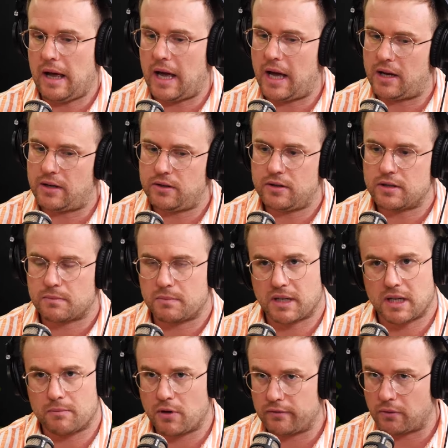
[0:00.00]
And you just
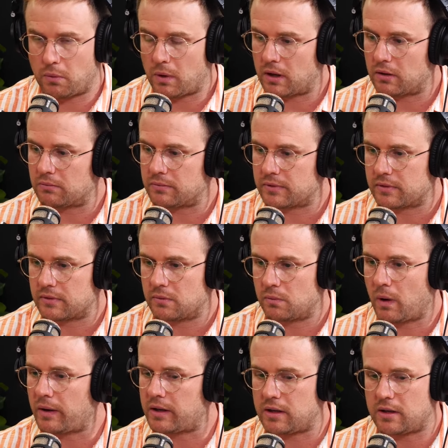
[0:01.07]
become overwhelmed.
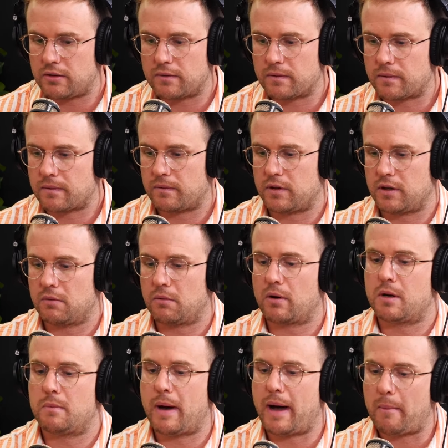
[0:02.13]
Whether you've, you're
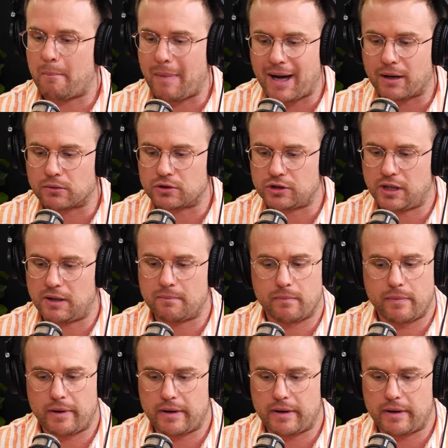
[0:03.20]
worried about MailChimp,